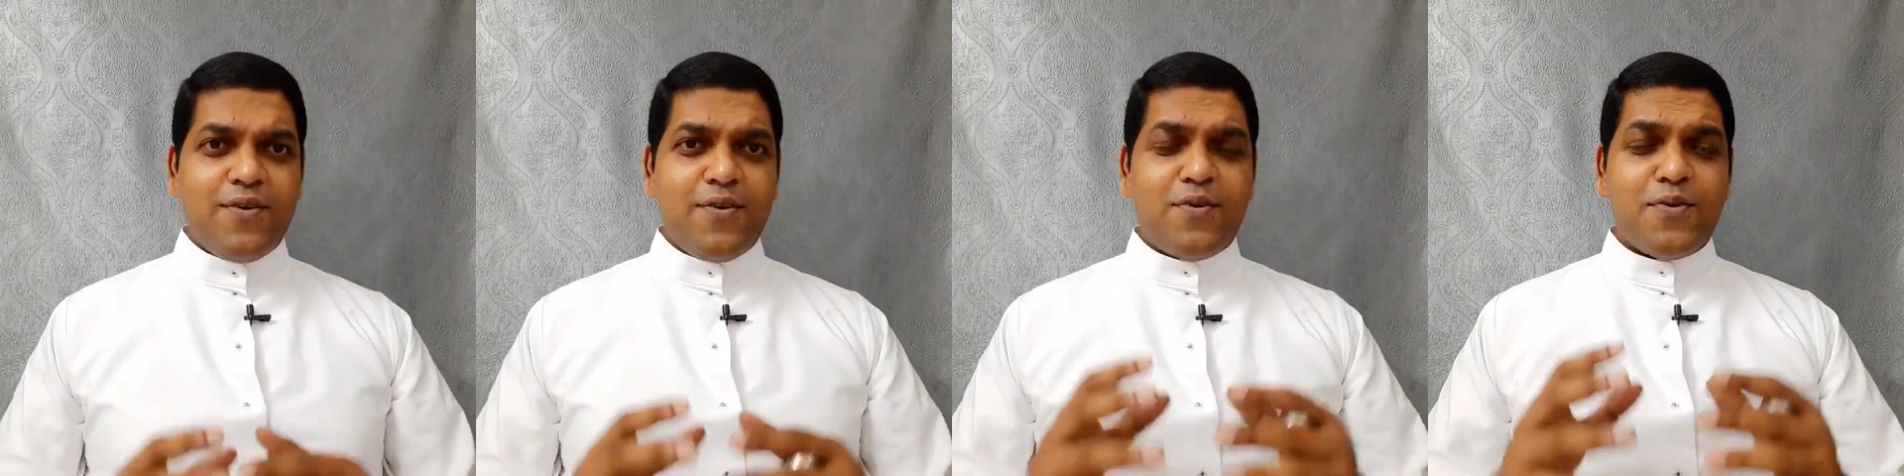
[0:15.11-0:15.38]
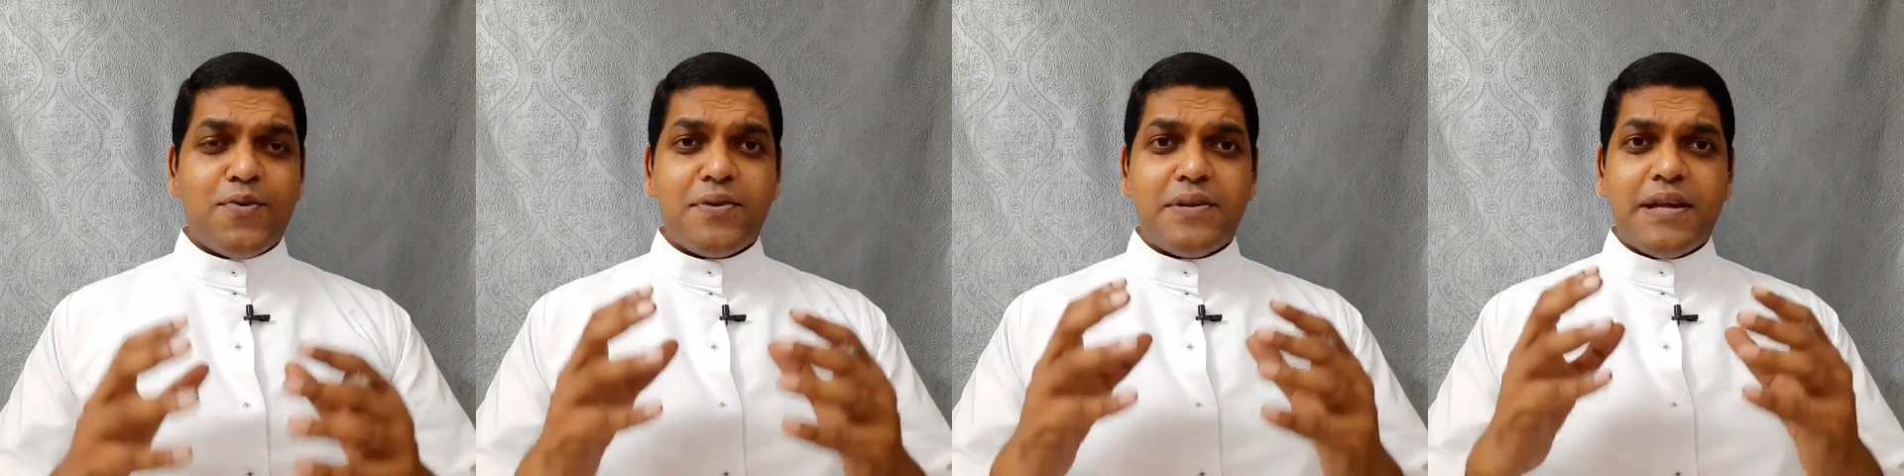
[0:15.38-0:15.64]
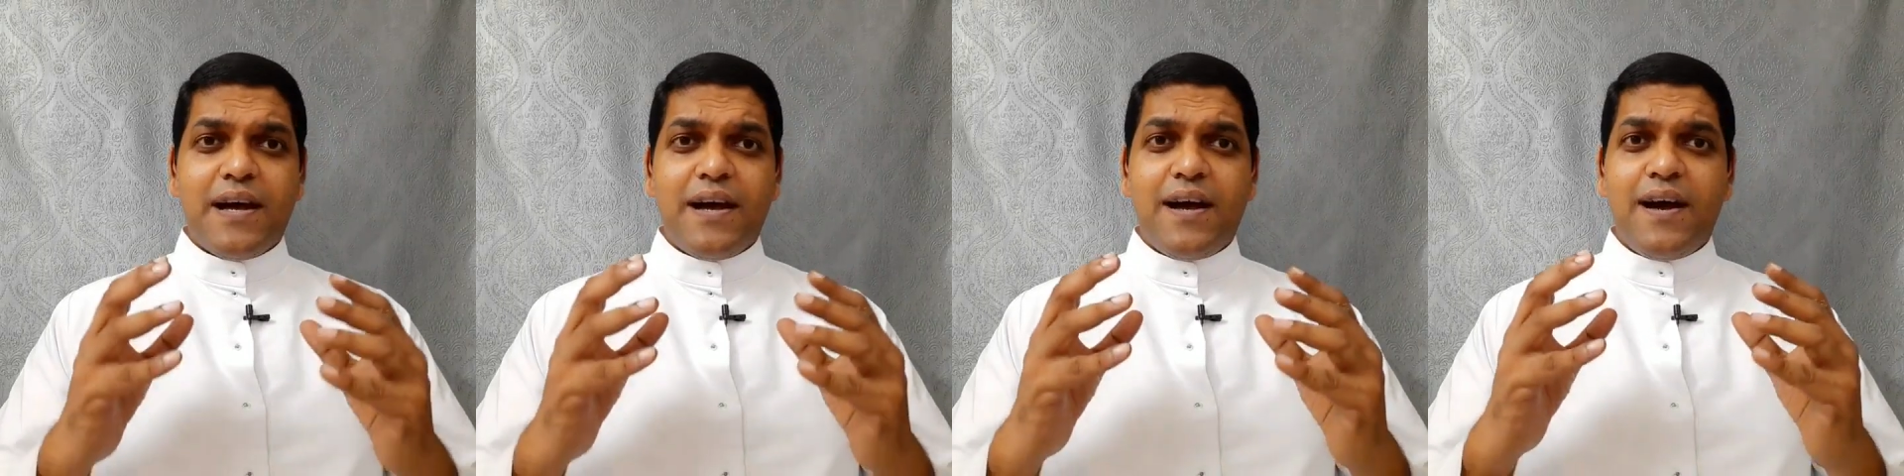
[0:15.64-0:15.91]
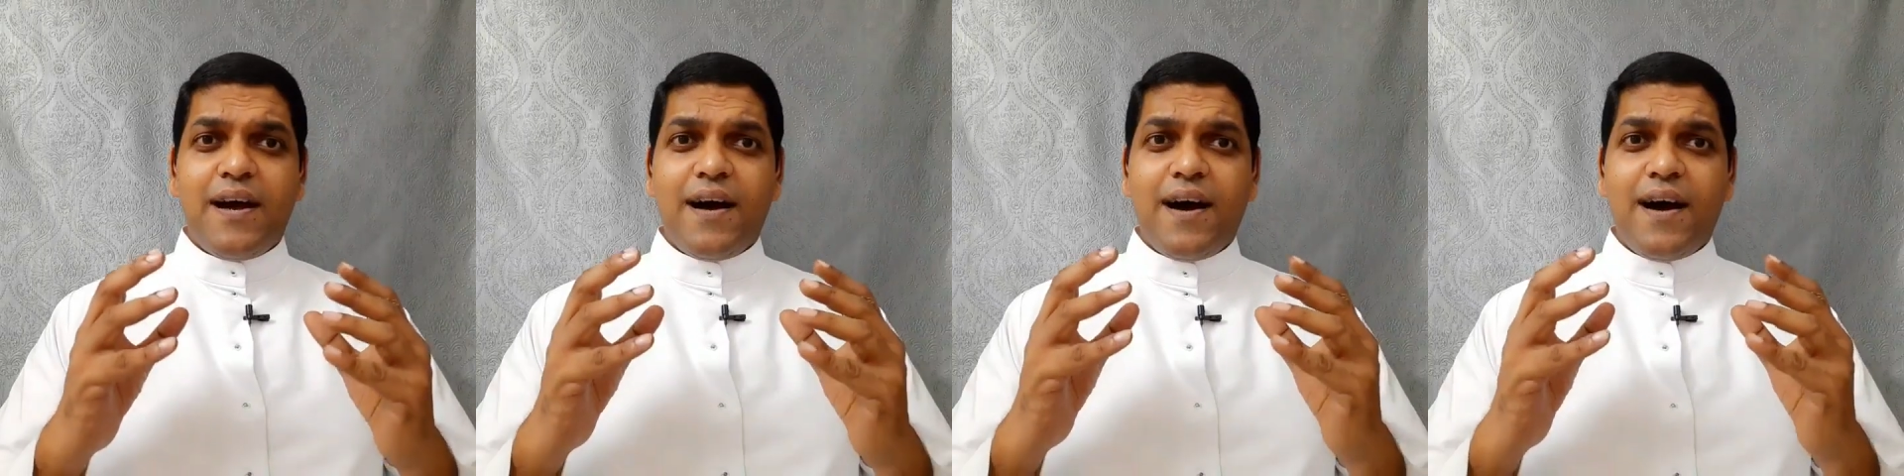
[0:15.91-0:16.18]
Or
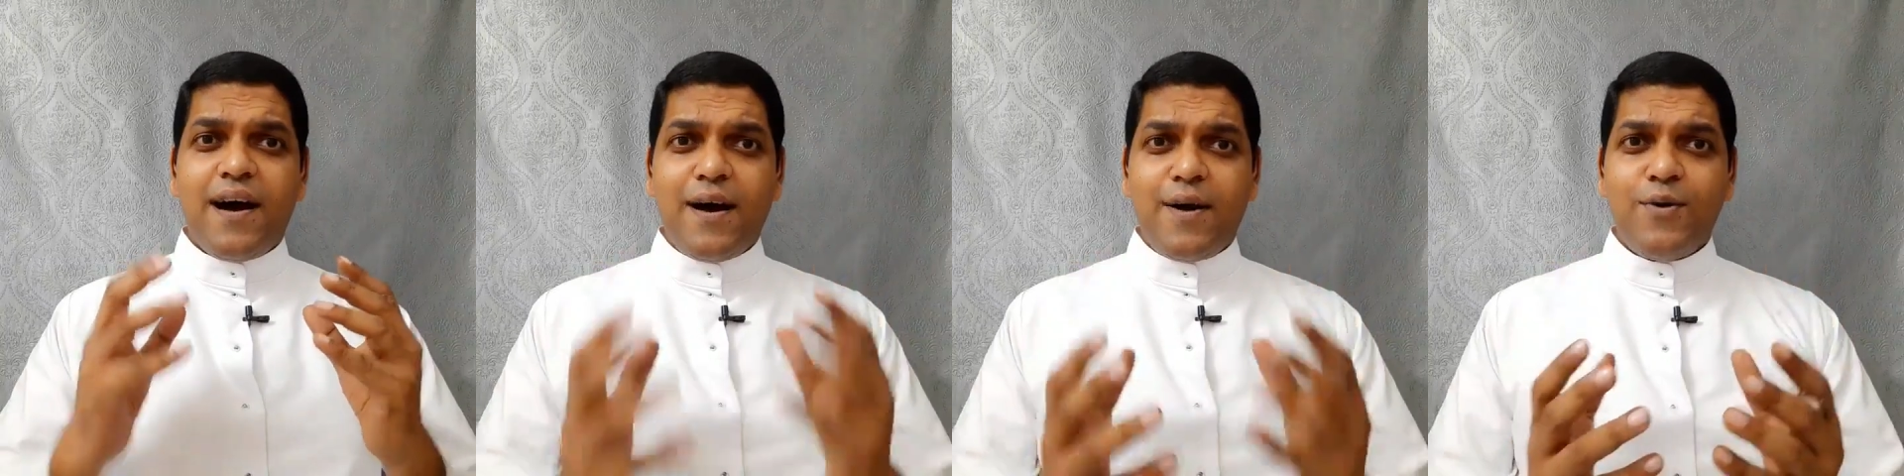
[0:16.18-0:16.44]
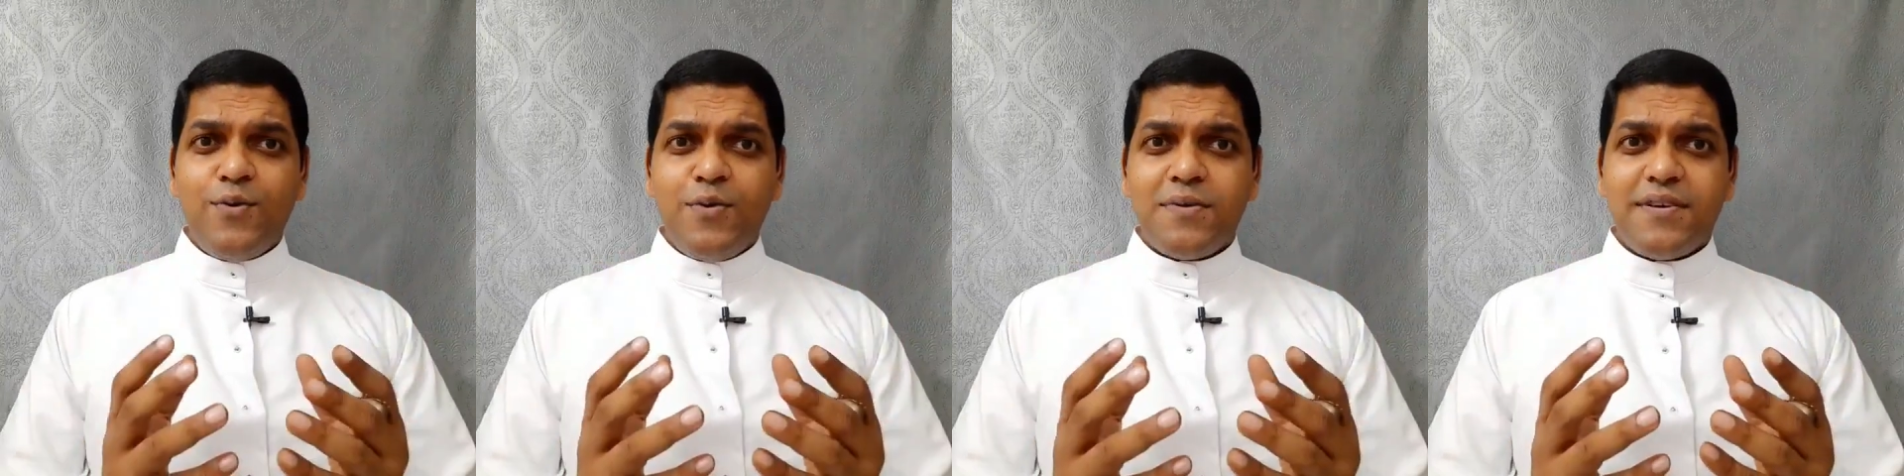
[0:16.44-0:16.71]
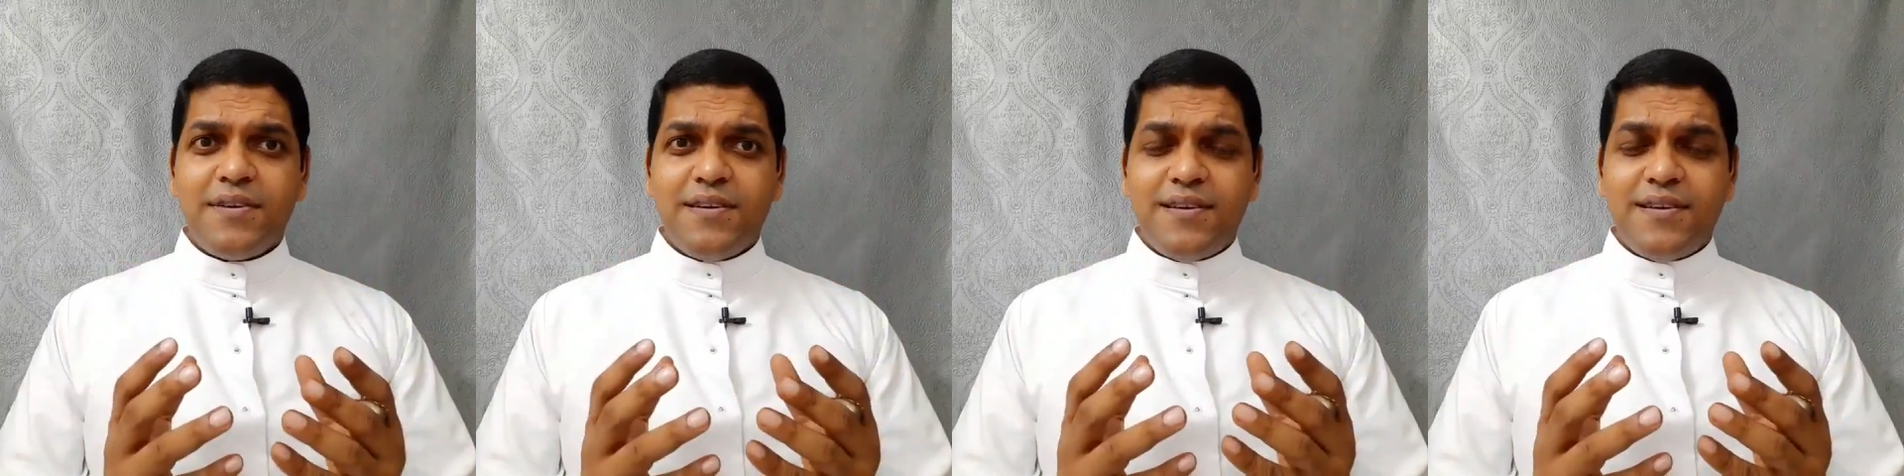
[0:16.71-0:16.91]
how